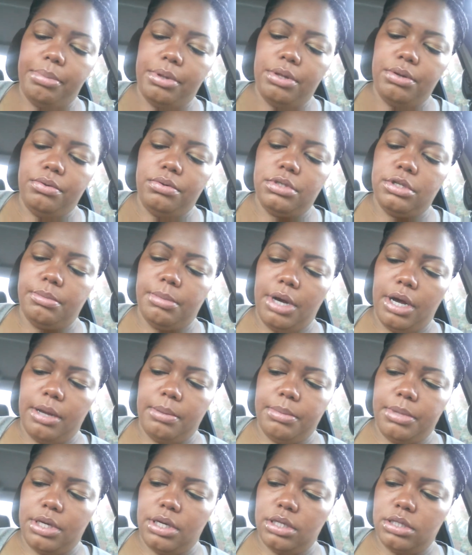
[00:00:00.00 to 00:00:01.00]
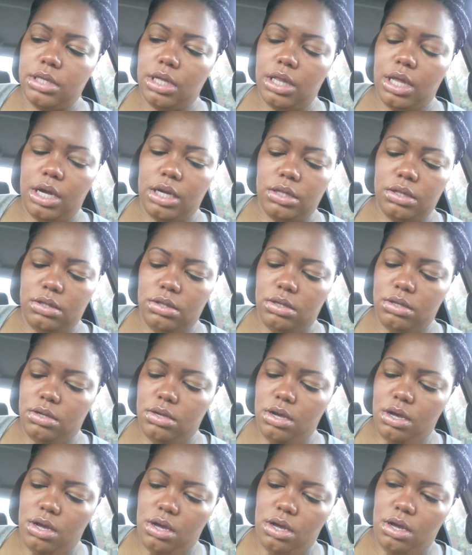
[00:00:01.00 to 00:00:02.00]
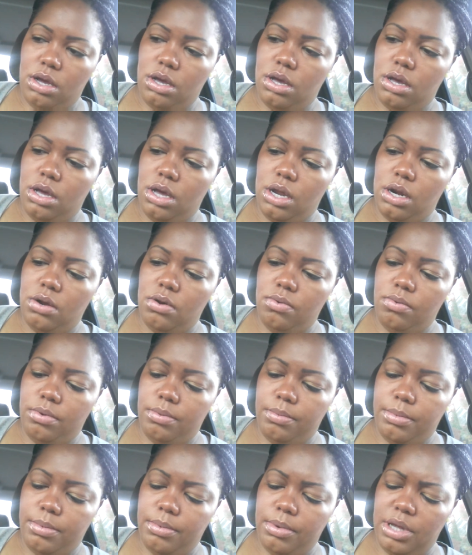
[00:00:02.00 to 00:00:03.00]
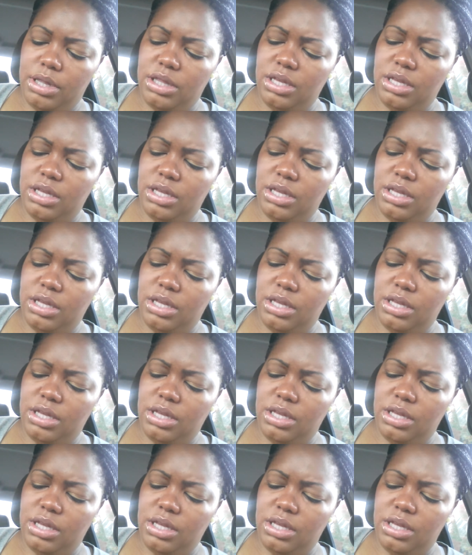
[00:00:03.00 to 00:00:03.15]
blue to mine because I like, I